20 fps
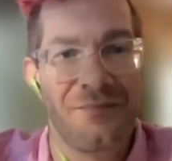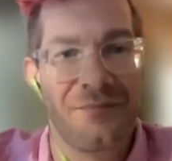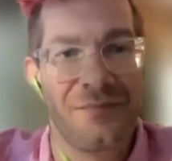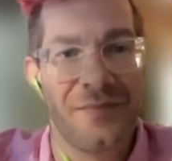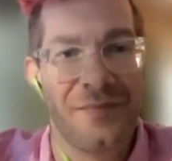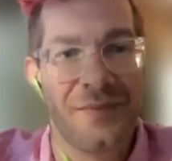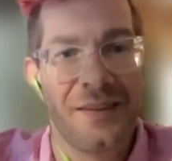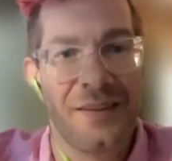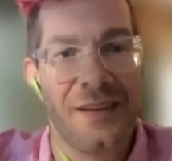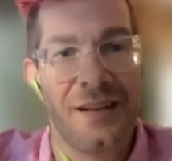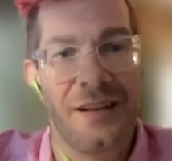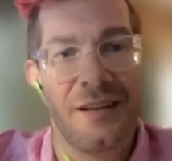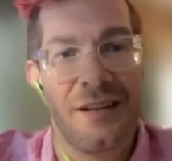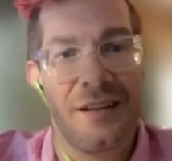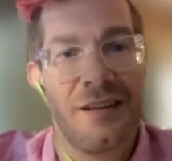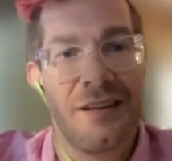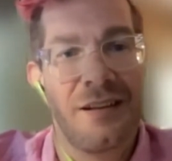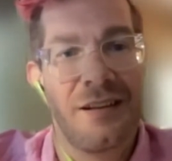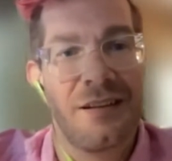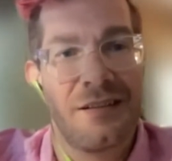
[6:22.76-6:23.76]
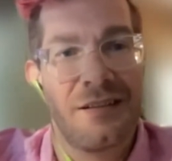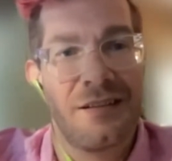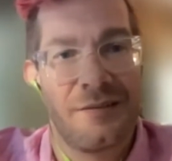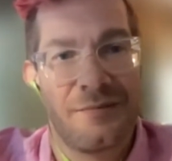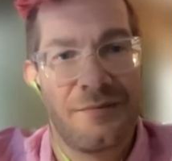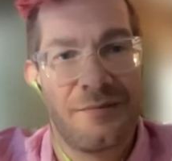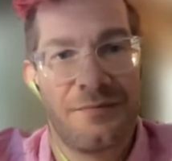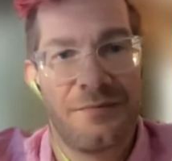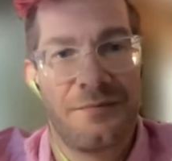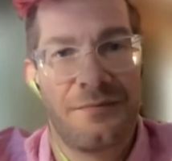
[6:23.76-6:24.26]
pretty brutal. So the team didn't
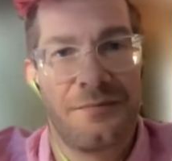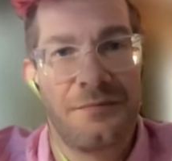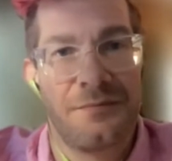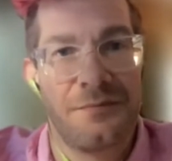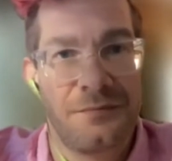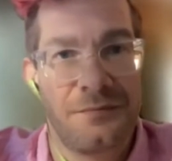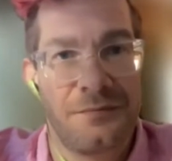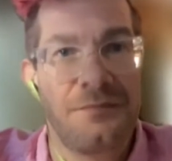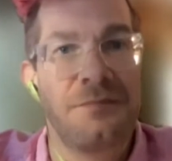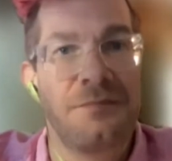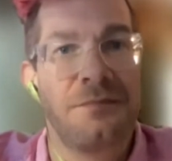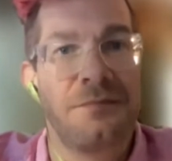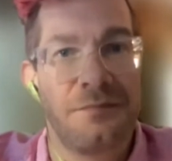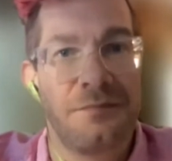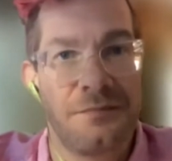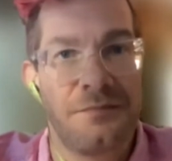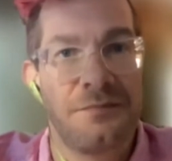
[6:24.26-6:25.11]
matter kind of as